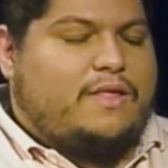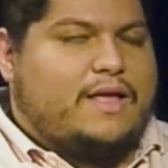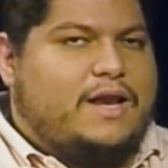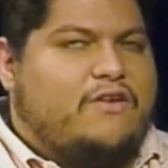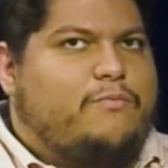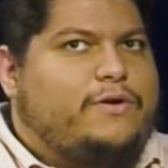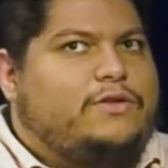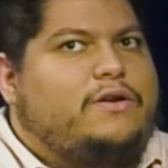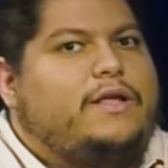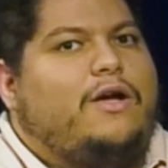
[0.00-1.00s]
left
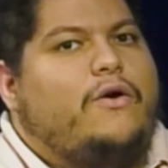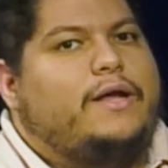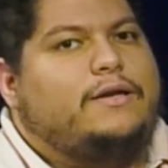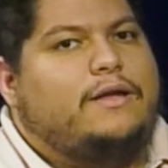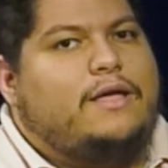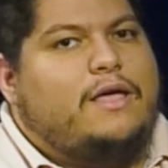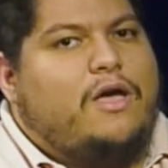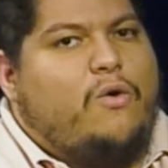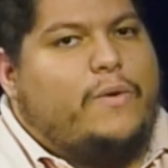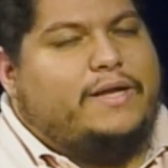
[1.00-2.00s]
Puerto Rico and
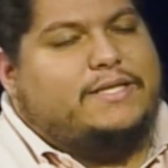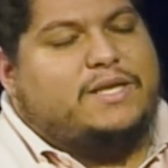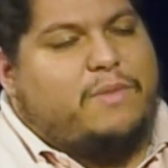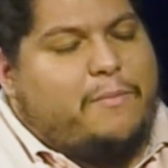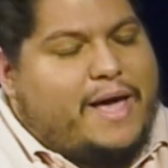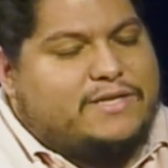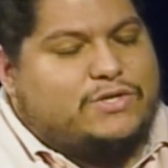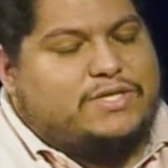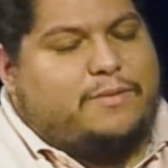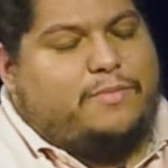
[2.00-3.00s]
went and did my
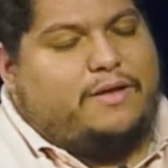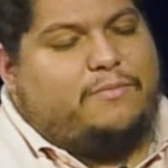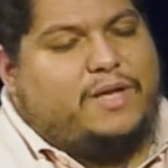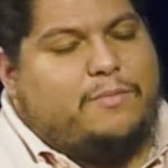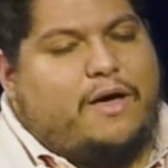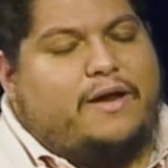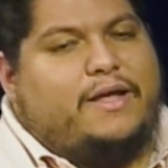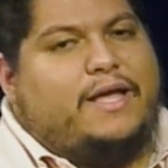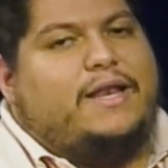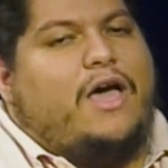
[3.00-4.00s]
master's at, at
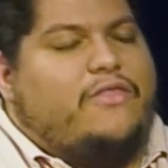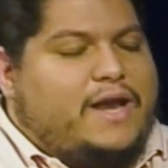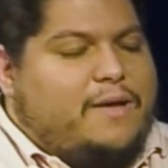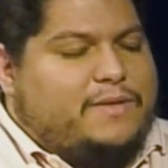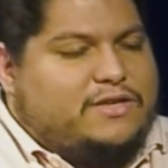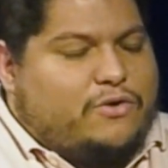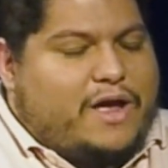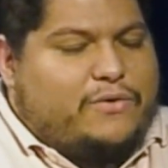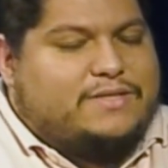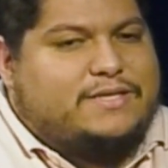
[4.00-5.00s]
Peabody, and now that I'm at the
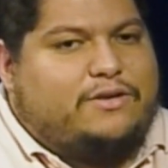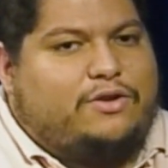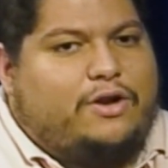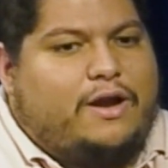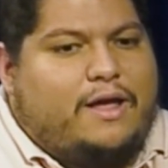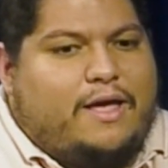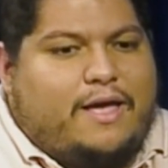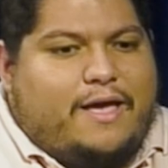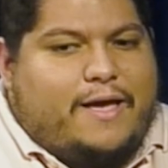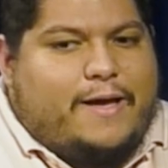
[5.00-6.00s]
Graduate Center,
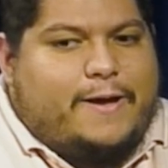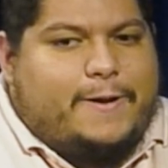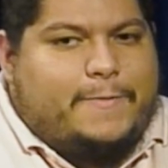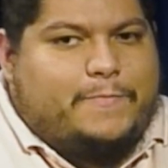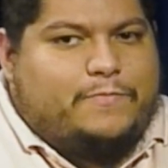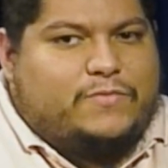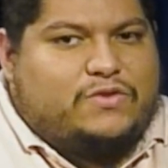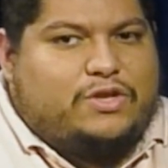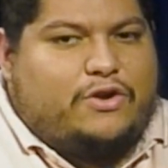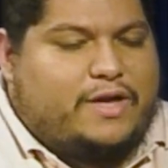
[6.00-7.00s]
um,
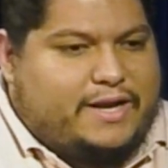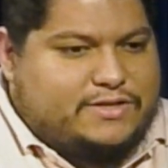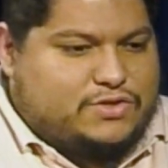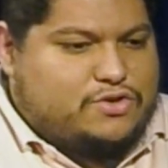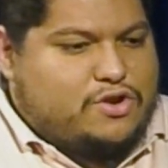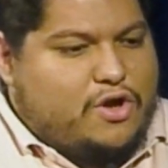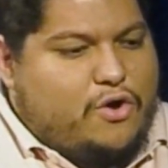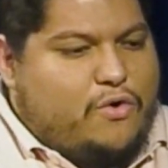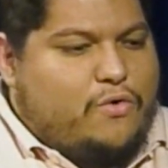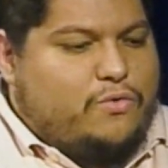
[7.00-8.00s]
you know, getting to
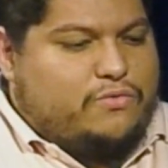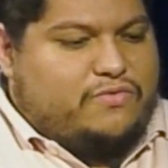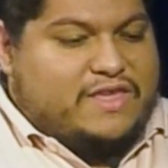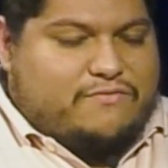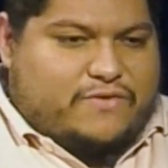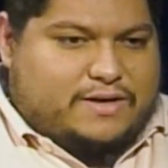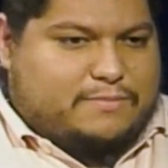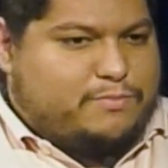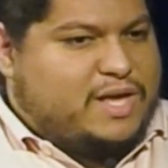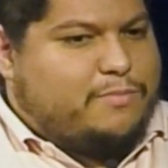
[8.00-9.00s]
know
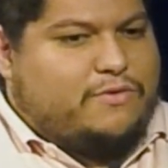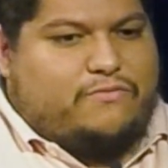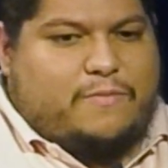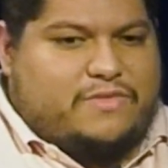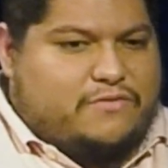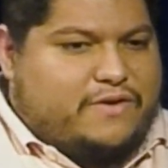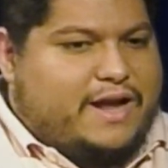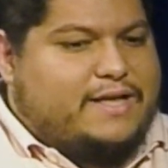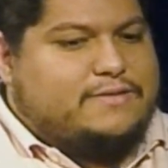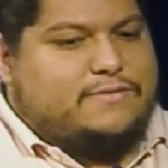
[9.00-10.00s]
different people from different
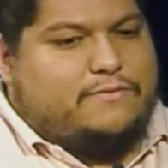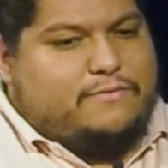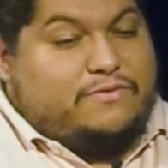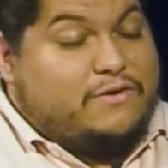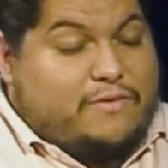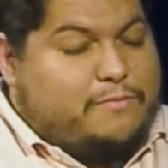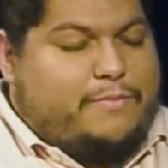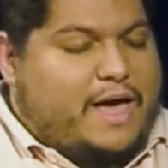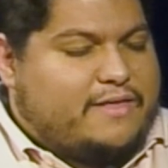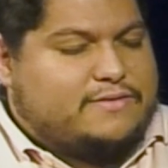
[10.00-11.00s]
kinds of different
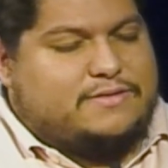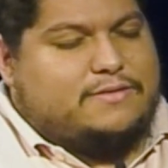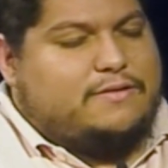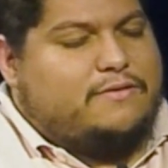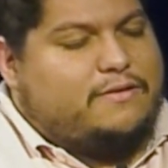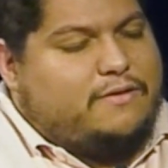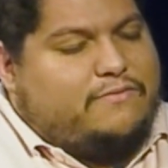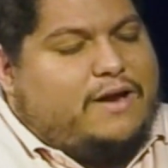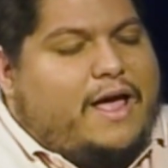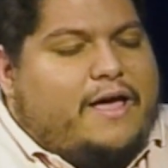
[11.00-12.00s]
paths
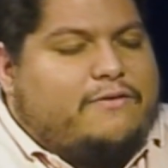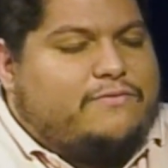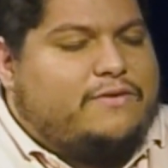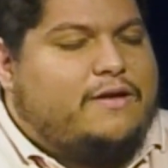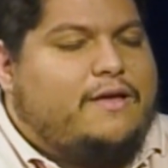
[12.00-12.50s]
of life